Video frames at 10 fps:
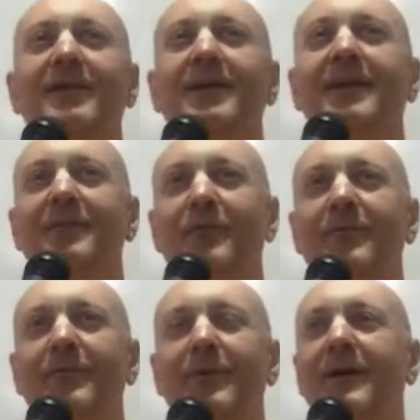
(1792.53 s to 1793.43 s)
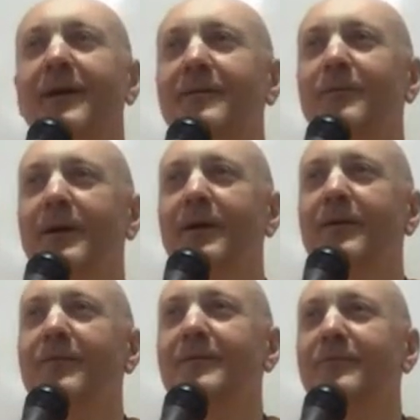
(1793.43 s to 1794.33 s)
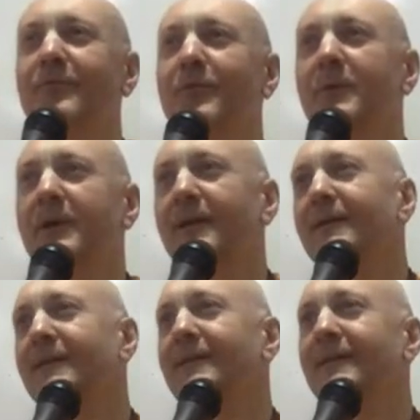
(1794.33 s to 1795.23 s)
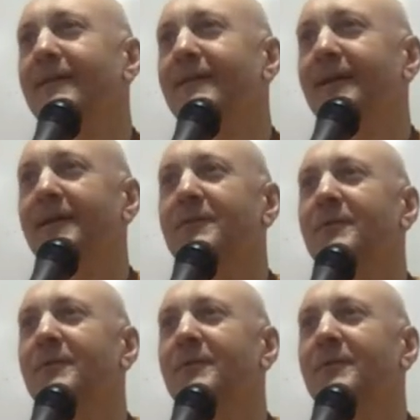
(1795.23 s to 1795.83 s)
can, what kind of other form he can take to?